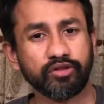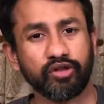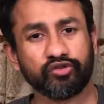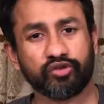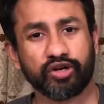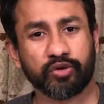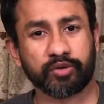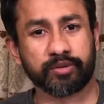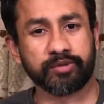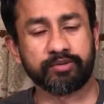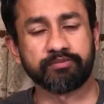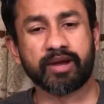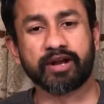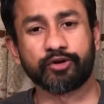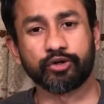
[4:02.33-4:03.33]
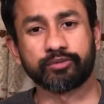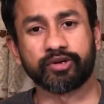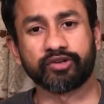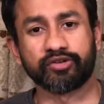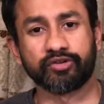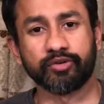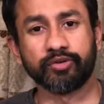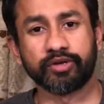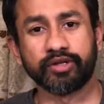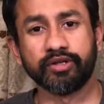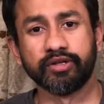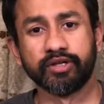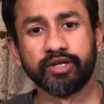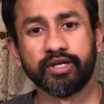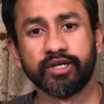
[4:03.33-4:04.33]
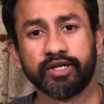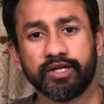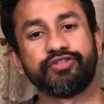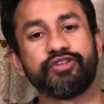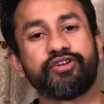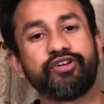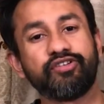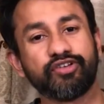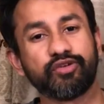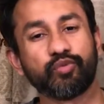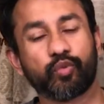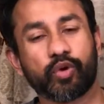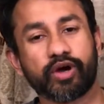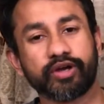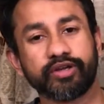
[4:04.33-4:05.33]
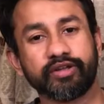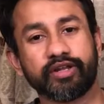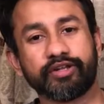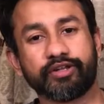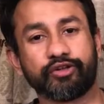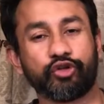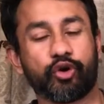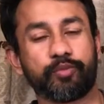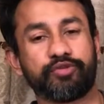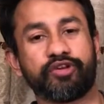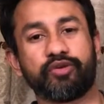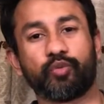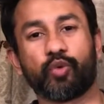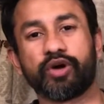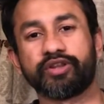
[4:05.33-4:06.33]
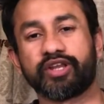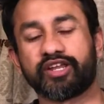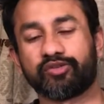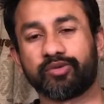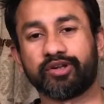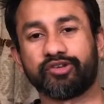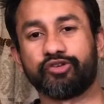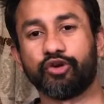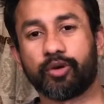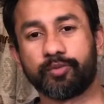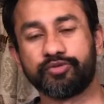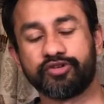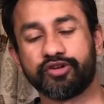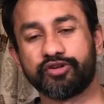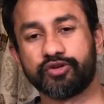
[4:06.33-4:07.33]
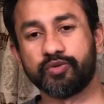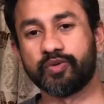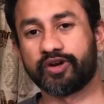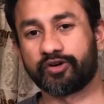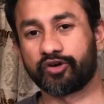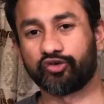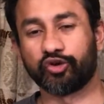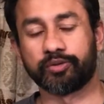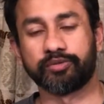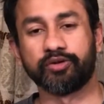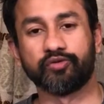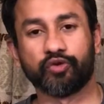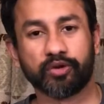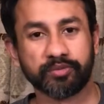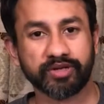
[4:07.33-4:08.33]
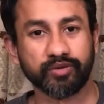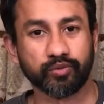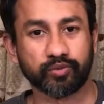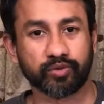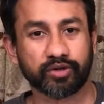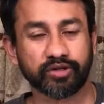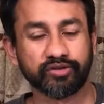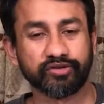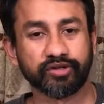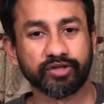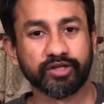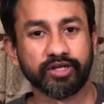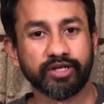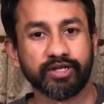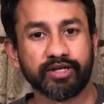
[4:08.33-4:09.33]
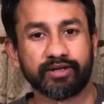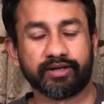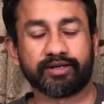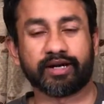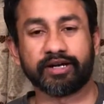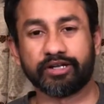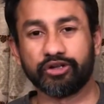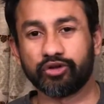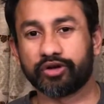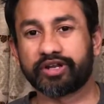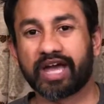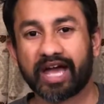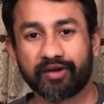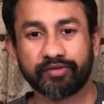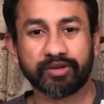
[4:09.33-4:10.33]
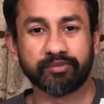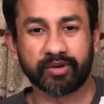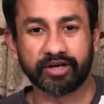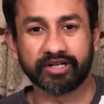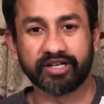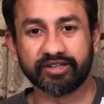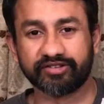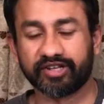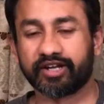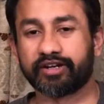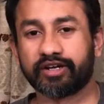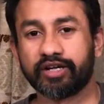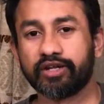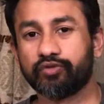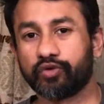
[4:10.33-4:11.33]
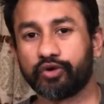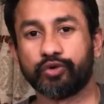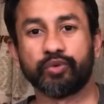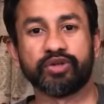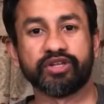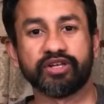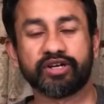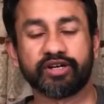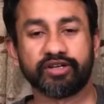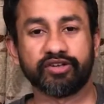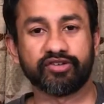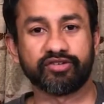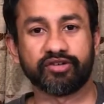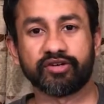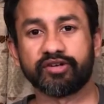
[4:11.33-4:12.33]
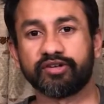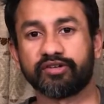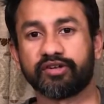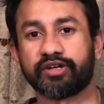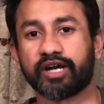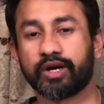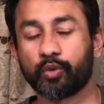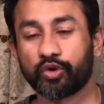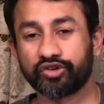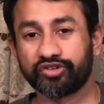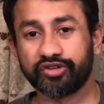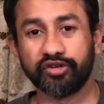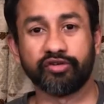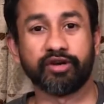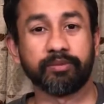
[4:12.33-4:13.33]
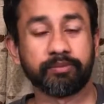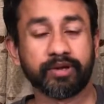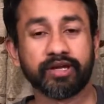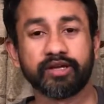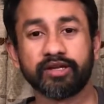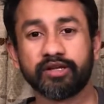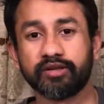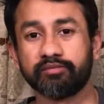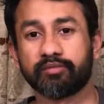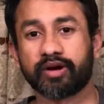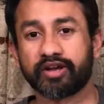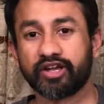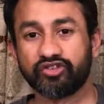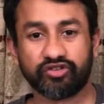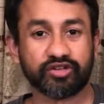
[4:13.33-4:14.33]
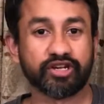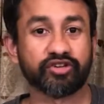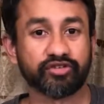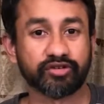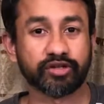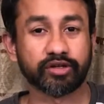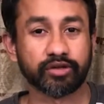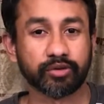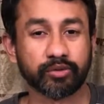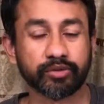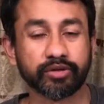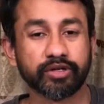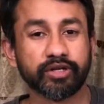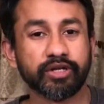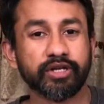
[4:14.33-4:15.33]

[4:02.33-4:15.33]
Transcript: So now coming back to my story, the reason why the option one as well as the option two were not suitable for me was I did not have the money exactly for doing the higher studies. I was still repaying my educational loan.